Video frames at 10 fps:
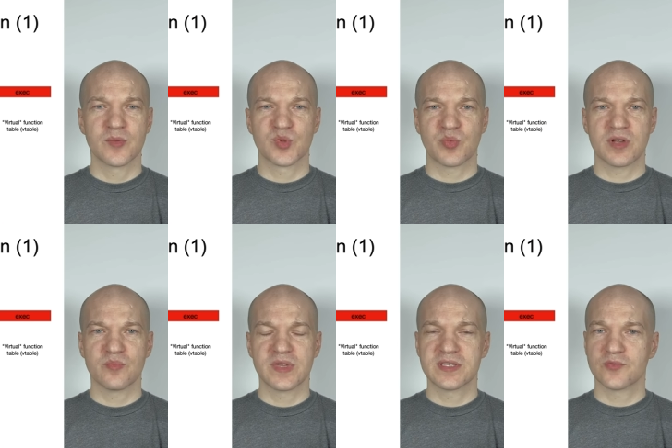But the
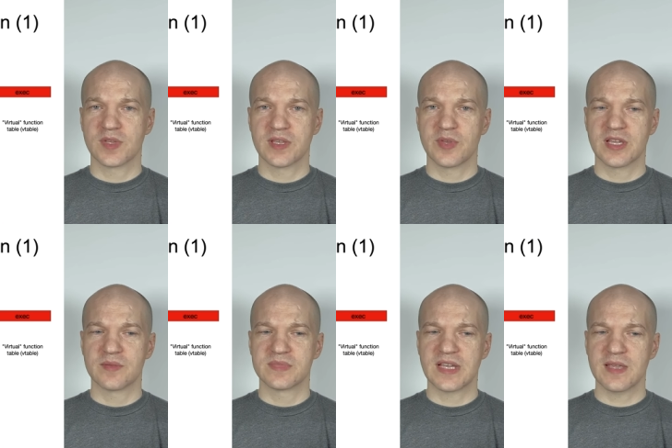problem is when they
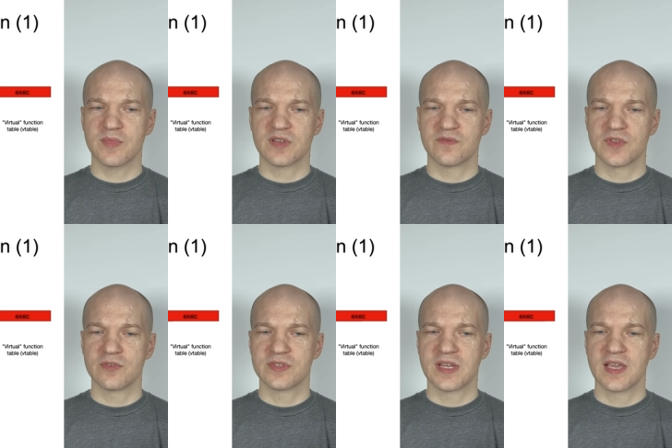become type
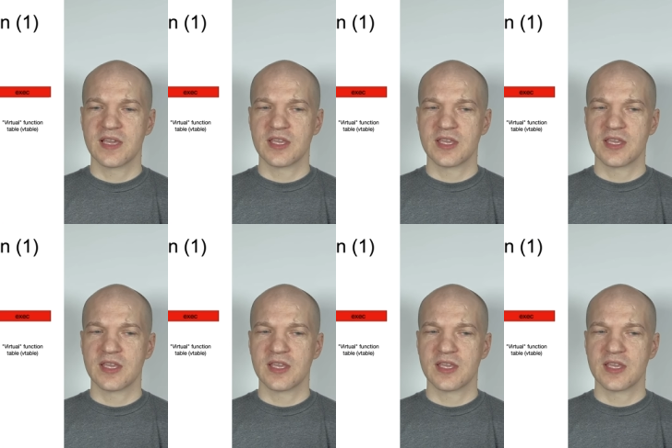confused,